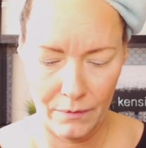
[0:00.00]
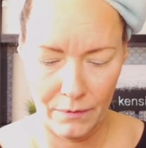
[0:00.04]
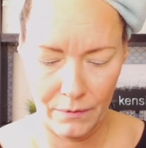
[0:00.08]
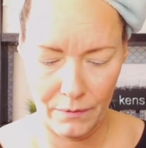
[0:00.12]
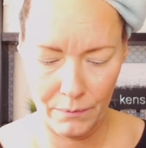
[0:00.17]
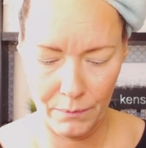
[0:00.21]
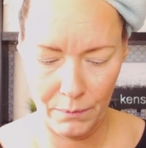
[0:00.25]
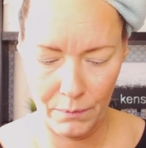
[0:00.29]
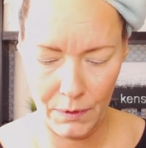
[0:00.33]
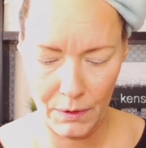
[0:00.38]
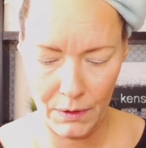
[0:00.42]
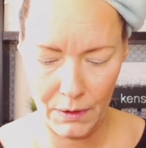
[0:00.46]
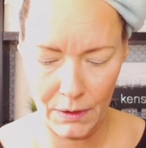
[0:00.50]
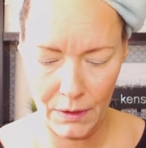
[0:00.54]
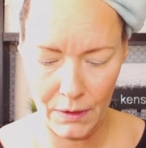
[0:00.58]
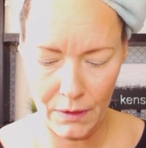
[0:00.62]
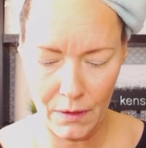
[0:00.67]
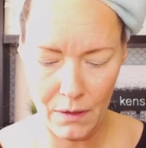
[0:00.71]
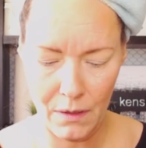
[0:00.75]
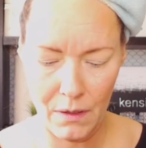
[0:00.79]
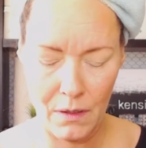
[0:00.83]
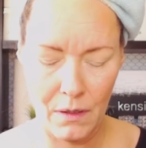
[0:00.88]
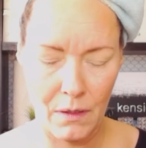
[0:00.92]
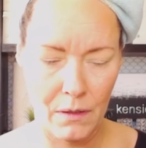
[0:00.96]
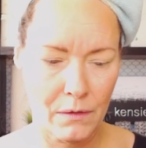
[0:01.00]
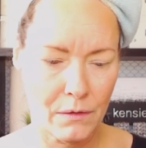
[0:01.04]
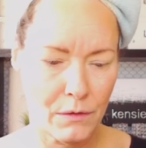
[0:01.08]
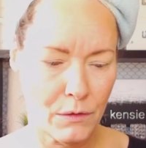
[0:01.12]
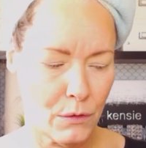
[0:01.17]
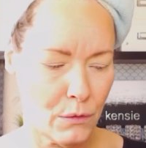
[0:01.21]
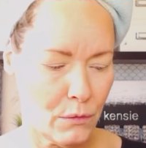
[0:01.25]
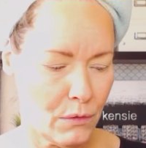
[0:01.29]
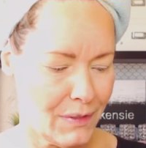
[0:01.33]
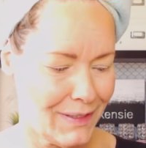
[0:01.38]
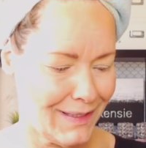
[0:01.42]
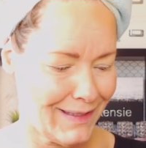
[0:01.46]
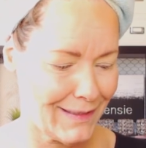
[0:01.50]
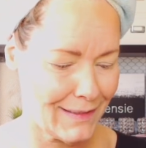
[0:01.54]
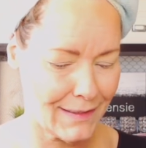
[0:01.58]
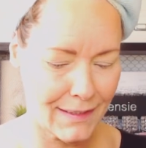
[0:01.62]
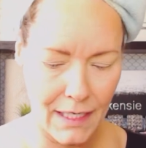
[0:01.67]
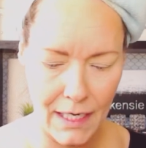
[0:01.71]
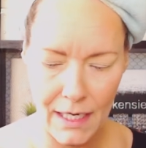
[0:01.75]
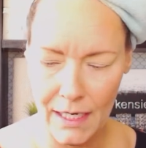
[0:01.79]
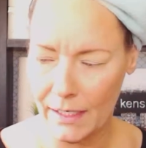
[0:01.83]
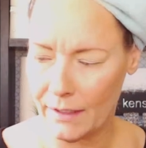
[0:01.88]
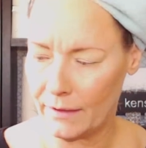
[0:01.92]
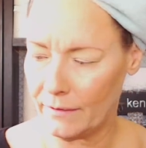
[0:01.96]
it's really hard to
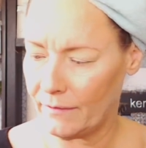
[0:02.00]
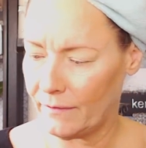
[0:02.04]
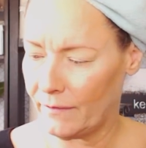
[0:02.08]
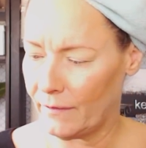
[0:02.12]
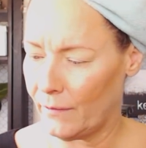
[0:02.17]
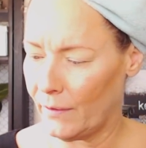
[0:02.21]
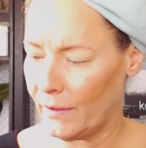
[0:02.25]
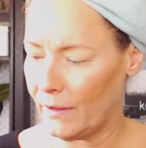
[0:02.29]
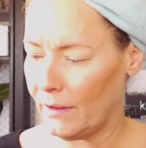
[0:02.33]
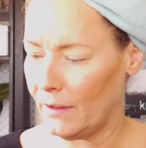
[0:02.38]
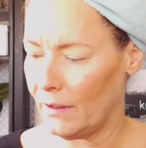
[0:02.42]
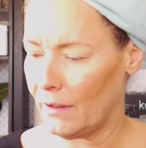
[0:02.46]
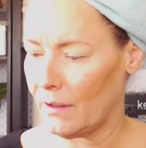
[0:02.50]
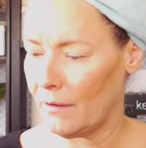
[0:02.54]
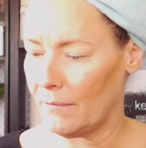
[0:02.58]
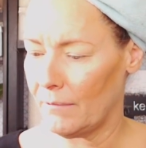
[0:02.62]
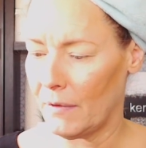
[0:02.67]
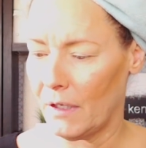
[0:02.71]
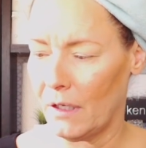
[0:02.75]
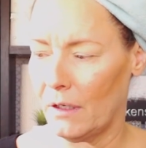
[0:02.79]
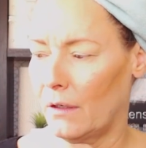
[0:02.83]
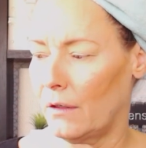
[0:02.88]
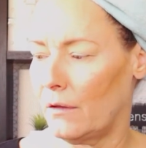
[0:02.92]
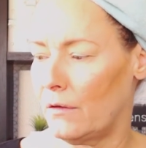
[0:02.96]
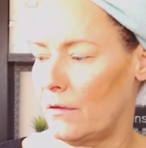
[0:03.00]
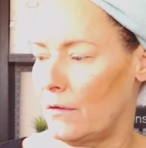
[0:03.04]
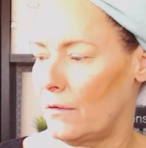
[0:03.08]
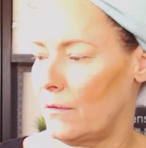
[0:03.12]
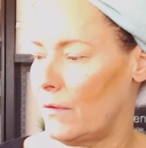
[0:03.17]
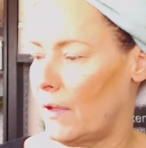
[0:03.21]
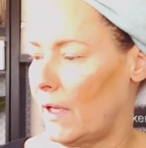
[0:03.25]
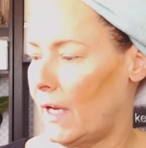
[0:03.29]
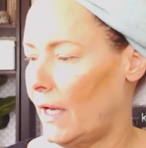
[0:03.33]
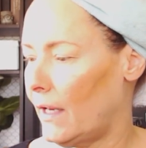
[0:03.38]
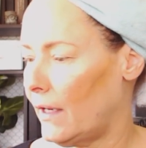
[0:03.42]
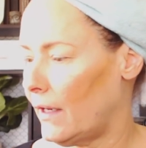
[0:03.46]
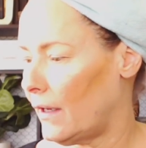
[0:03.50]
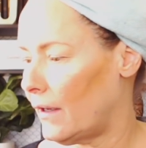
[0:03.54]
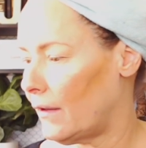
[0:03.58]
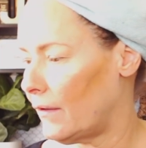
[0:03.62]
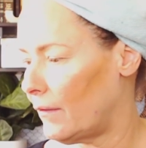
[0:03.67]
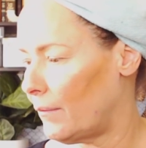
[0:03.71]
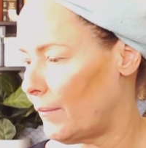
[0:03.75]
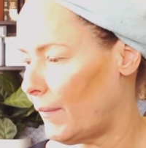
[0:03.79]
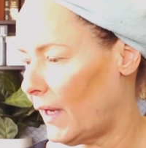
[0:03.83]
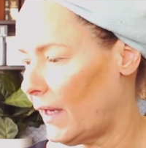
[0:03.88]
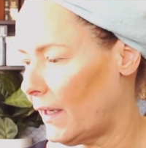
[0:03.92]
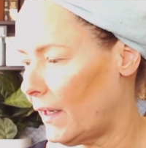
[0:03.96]
decide. So I think I'm going to do that
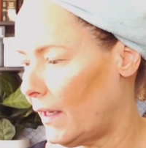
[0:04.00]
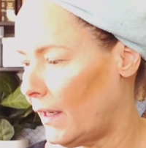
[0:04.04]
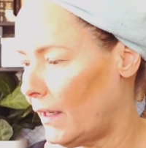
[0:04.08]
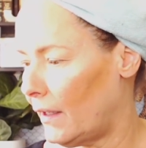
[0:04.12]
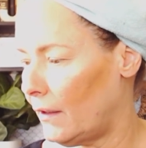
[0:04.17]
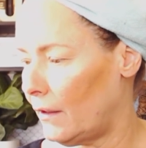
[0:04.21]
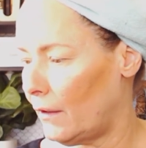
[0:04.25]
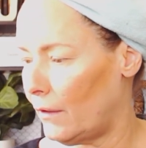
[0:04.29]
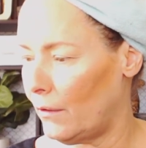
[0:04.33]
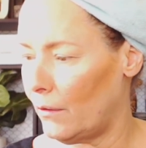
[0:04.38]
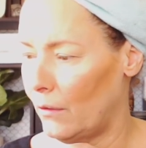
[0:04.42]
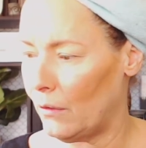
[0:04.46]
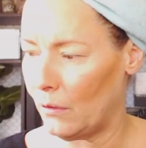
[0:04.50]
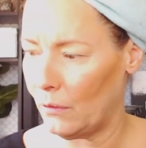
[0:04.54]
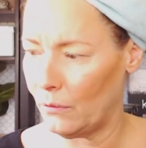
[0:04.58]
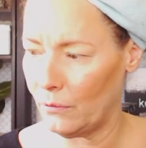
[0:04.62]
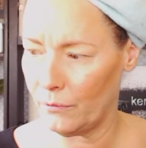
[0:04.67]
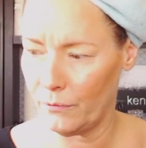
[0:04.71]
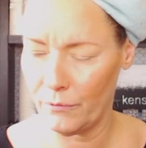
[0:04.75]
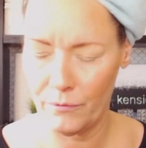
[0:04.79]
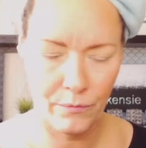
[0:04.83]
as my halo.